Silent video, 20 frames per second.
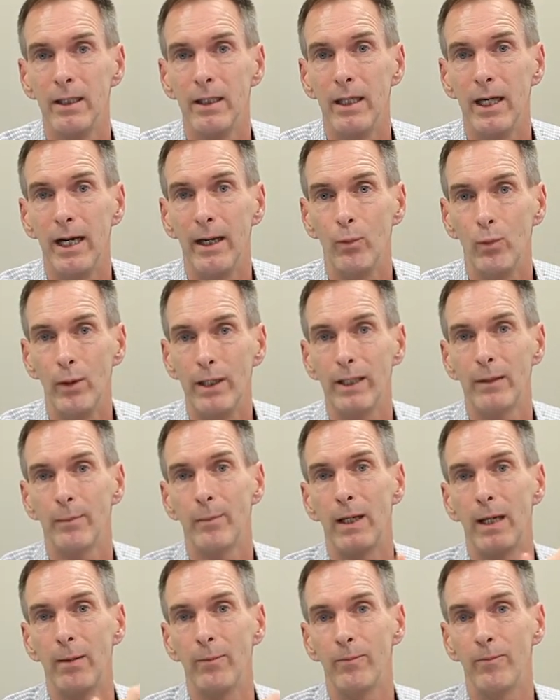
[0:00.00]
And when the
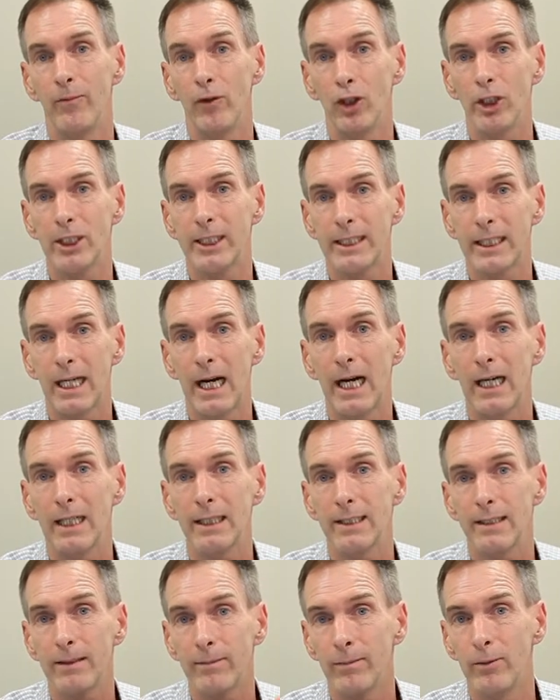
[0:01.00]
pump first
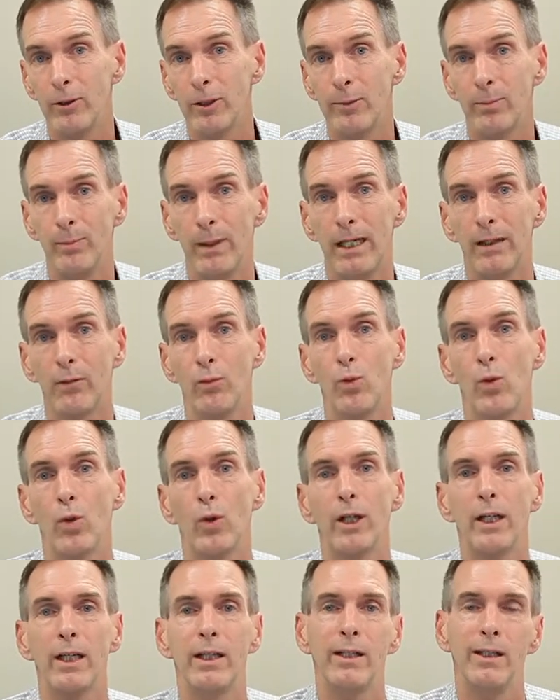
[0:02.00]
starts, first amount of
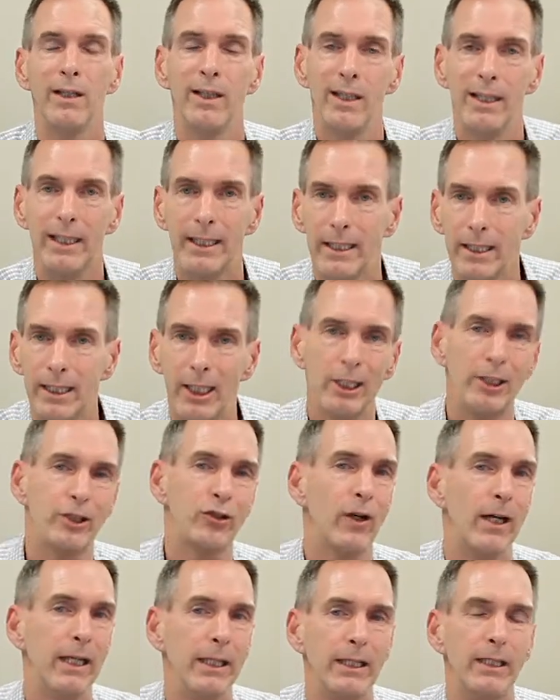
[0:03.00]
water, it can go
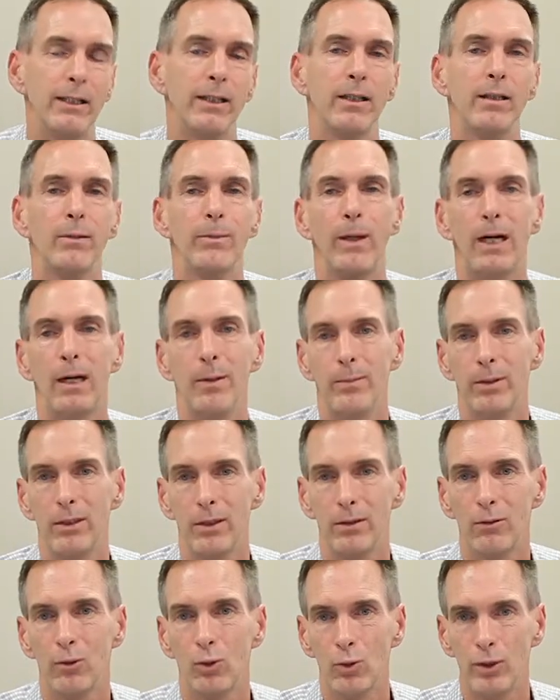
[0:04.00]
straight into the pump
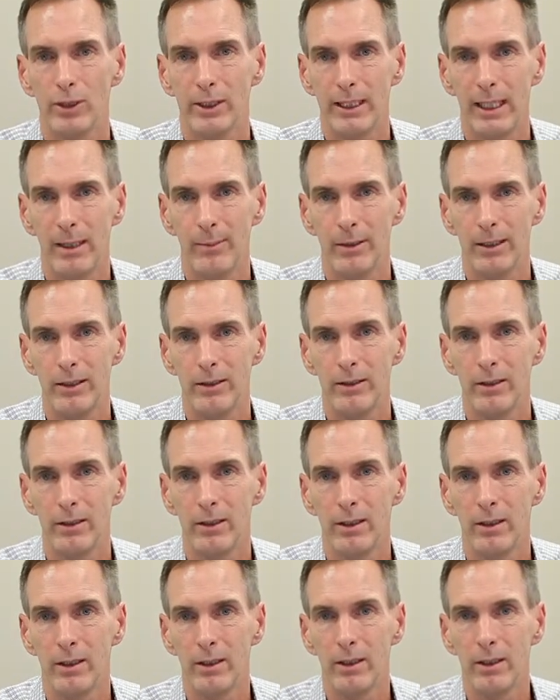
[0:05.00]
and cause damage.
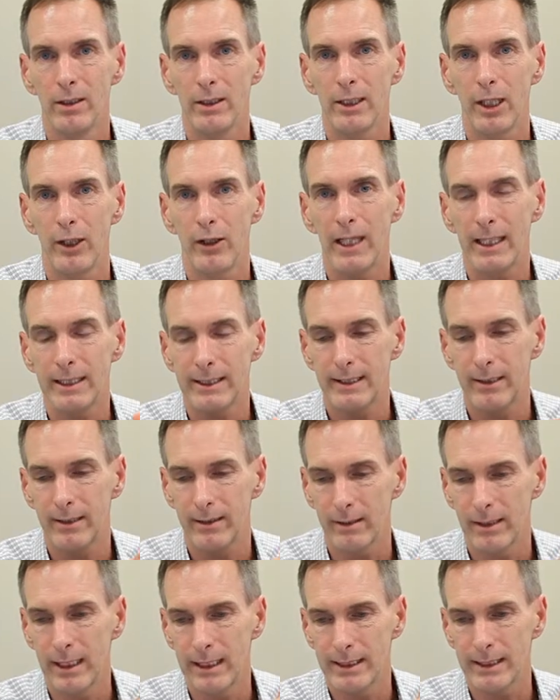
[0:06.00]
So that's
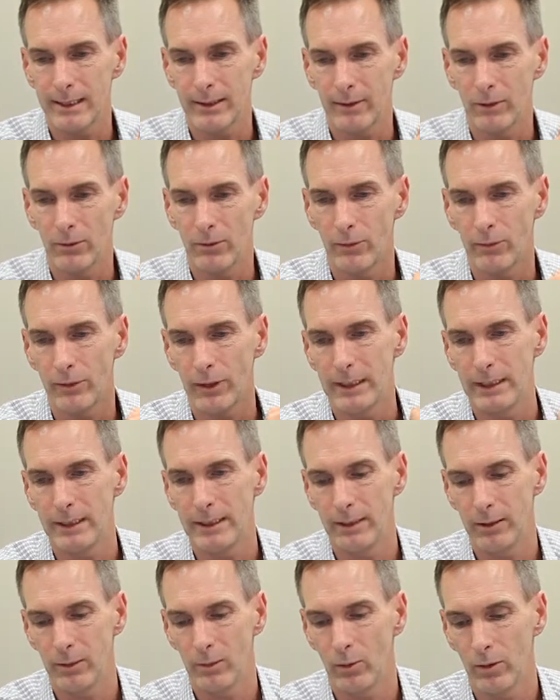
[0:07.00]
the sort of things
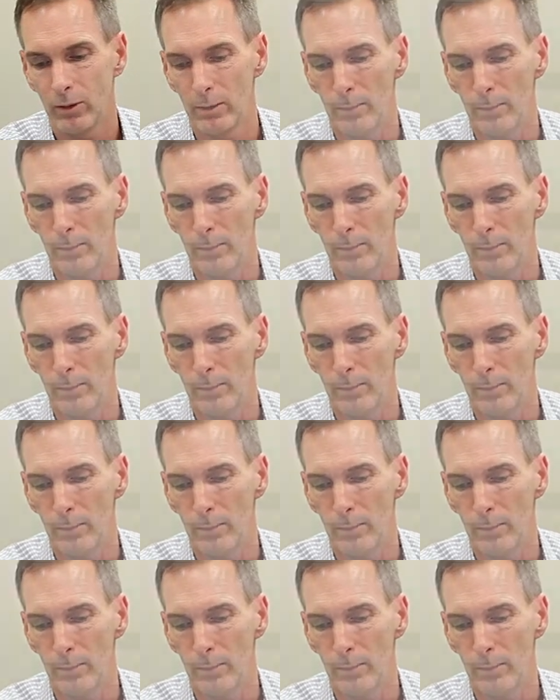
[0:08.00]
that you want to